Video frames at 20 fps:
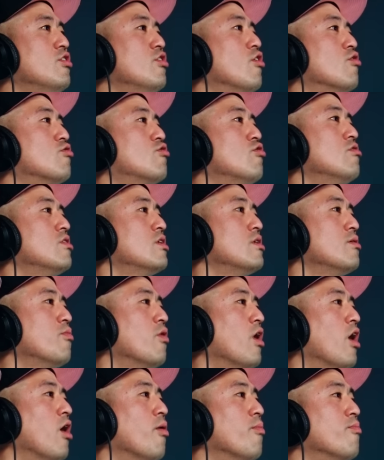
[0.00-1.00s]
Yo, Doolie,
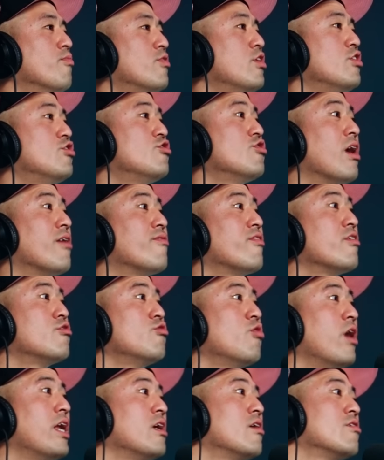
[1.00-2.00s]
um, did you ever
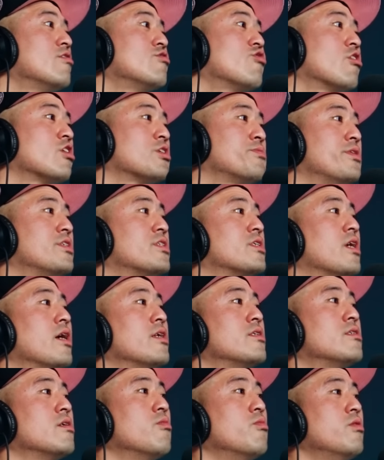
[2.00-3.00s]
do any other drugs
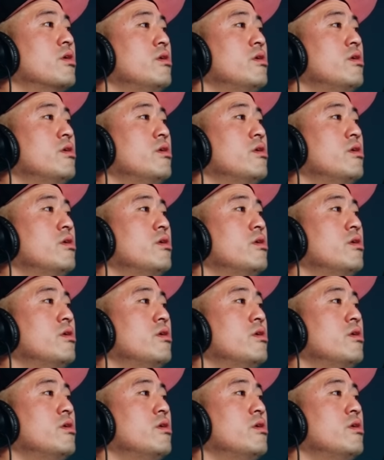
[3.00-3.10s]
besides uh,